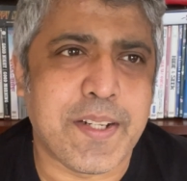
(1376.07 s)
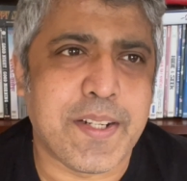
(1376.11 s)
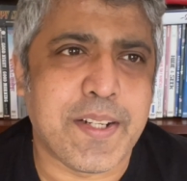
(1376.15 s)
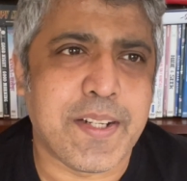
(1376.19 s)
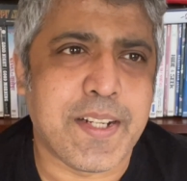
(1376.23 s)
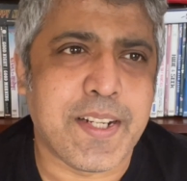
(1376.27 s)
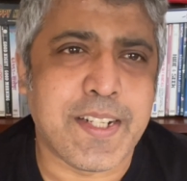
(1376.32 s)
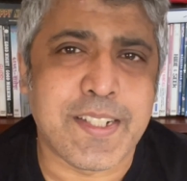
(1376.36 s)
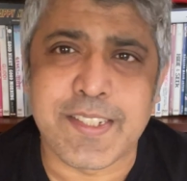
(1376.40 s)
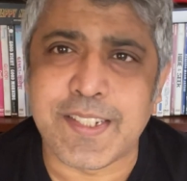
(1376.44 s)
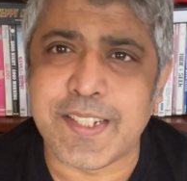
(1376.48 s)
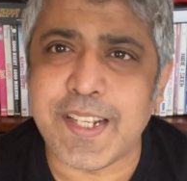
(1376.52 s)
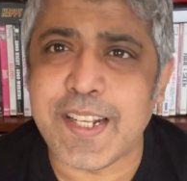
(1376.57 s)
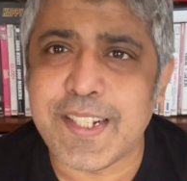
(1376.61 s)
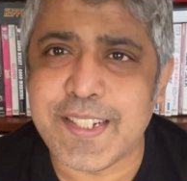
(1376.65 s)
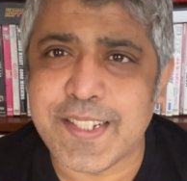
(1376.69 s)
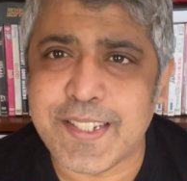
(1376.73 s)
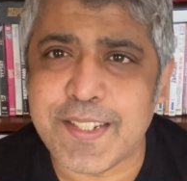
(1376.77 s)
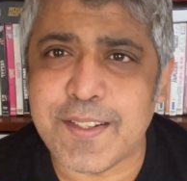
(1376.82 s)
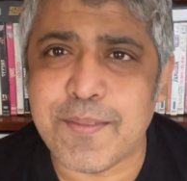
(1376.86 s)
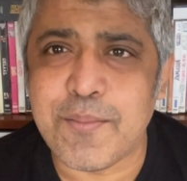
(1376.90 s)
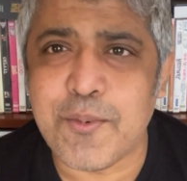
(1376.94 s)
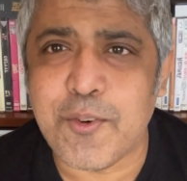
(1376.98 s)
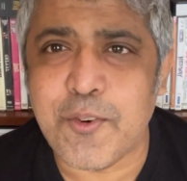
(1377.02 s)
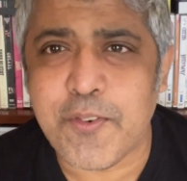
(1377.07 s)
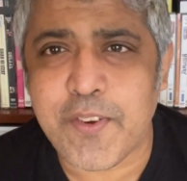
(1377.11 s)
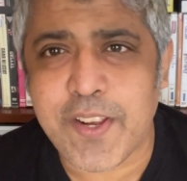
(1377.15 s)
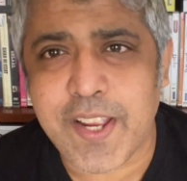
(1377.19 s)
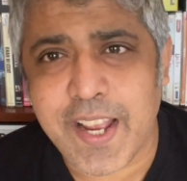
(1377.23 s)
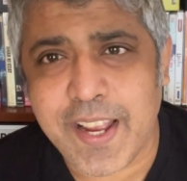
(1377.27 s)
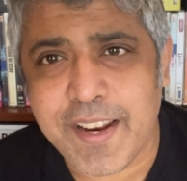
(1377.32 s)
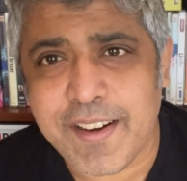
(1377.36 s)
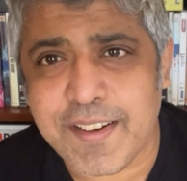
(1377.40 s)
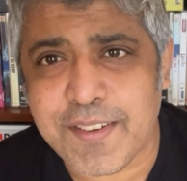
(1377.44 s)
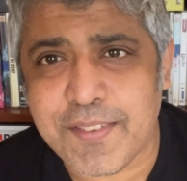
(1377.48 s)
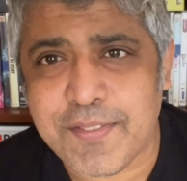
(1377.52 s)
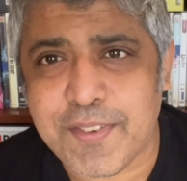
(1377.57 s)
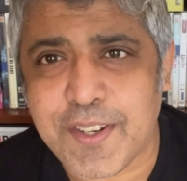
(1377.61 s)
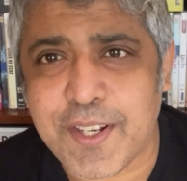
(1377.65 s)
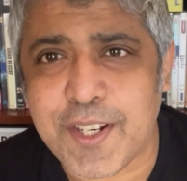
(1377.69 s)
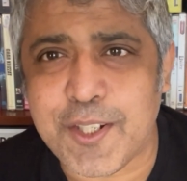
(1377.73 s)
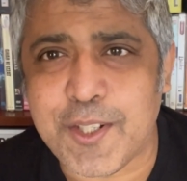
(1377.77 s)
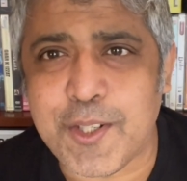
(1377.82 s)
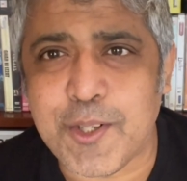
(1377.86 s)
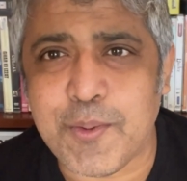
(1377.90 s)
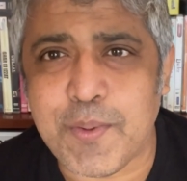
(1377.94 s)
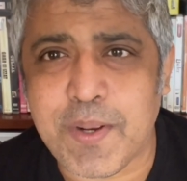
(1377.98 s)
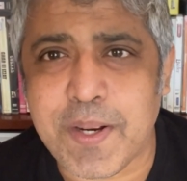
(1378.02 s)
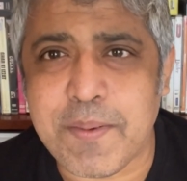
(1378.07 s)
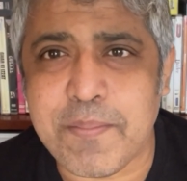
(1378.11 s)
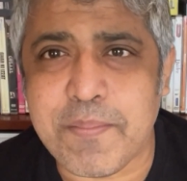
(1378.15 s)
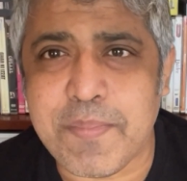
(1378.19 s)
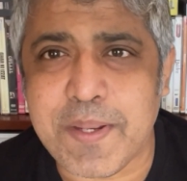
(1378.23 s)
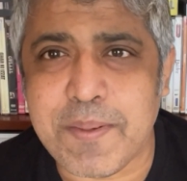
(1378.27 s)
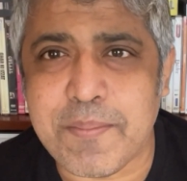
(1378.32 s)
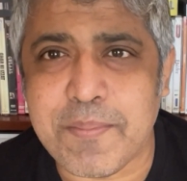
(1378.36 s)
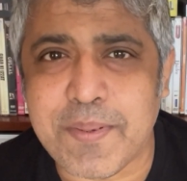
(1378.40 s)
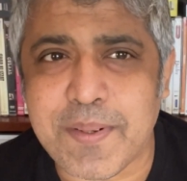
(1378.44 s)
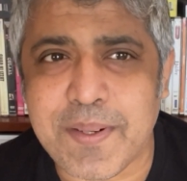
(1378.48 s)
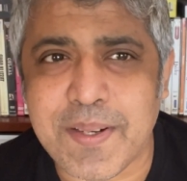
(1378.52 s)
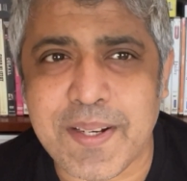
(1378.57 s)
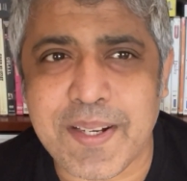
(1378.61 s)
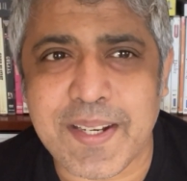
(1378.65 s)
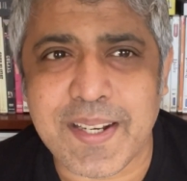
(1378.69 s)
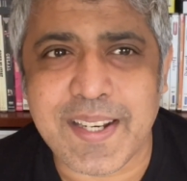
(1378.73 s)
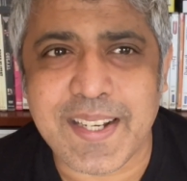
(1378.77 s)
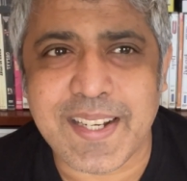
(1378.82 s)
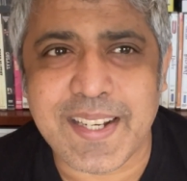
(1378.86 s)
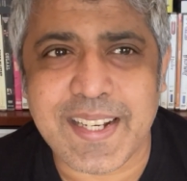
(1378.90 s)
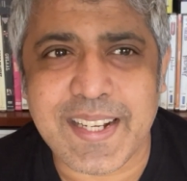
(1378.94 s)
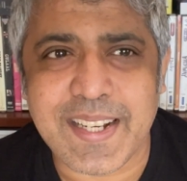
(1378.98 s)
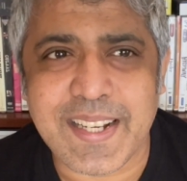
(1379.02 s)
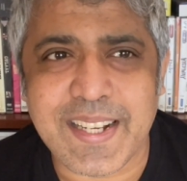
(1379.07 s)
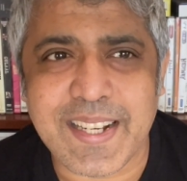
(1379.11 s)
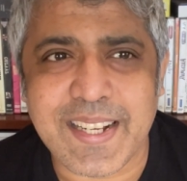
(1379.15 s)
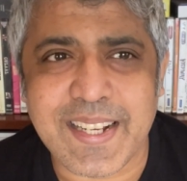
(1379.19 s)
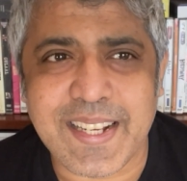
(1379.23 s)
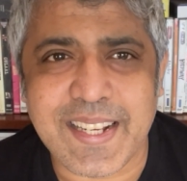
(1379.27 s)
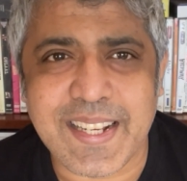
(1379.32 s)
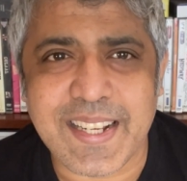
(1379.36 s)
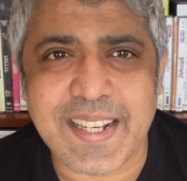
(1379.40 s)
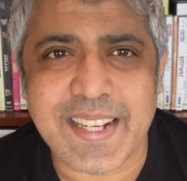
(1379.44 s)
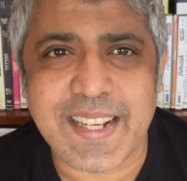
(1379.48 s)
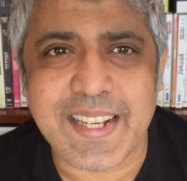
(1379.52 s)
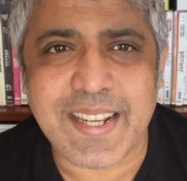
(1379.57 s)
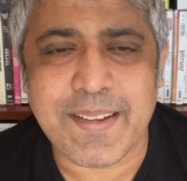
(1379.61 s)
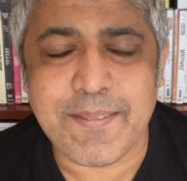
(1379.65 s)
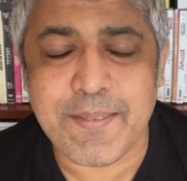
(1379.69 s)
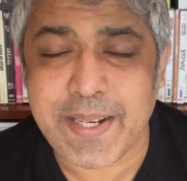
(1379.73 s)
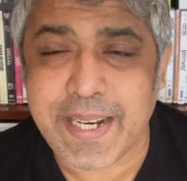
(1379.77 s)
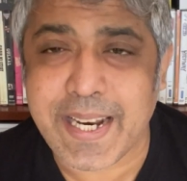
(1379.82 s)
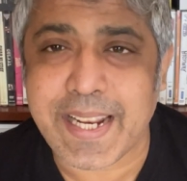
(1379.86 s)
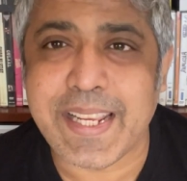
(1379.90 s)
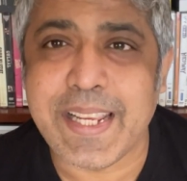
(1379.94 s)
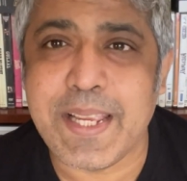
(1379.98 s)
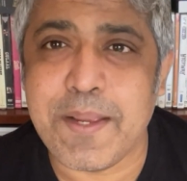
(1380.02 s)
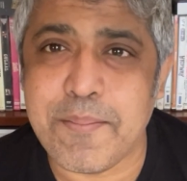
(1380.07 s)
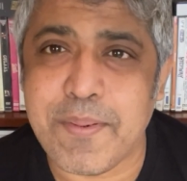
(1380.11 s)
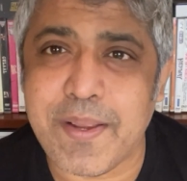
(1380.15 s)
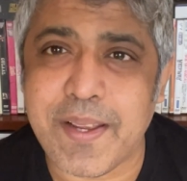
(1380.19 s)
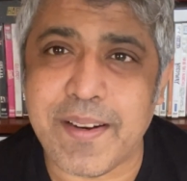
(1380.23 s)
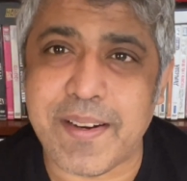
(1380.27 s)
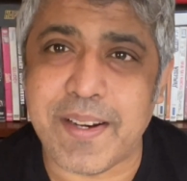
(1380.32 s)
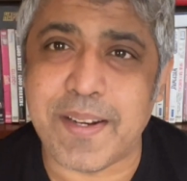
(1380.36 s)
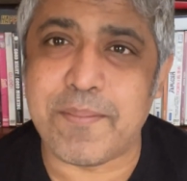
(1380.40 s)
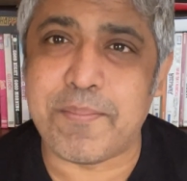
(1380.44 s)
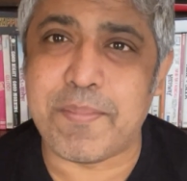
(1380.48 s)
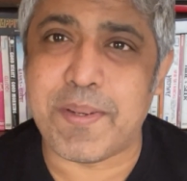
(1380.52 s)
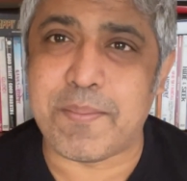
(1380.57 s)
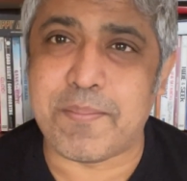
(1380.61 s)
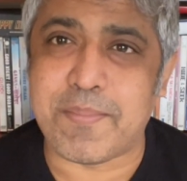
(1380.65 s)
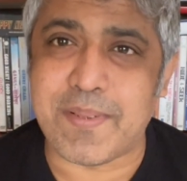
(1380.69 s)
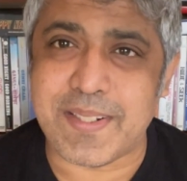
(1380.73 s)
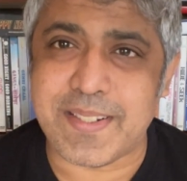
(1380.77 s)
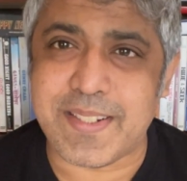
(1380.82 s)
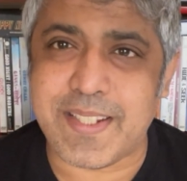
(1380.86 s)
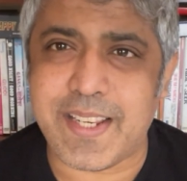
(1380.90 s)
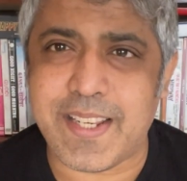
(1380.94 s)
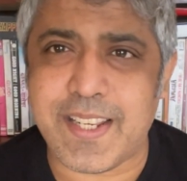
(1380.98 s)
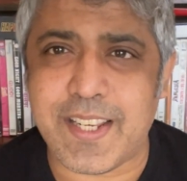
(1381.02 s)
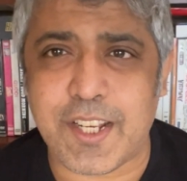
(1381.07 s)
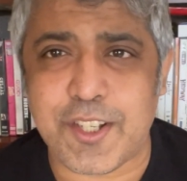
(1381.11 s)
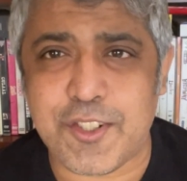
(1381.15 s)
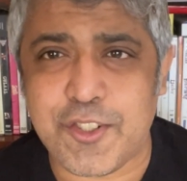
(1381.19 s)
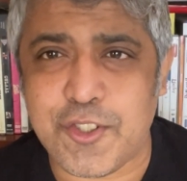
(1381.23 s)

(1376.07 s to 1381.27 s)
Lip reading: it's the movie I refer to when people, when I keep hearing people saying Yash